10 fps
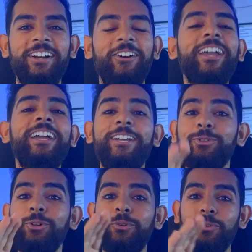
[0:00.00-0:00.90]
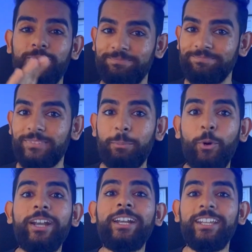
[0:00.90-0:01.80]
Okay, so the
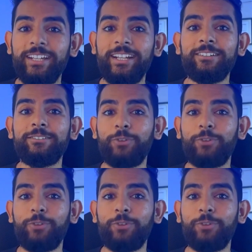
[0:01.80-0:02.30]
point here what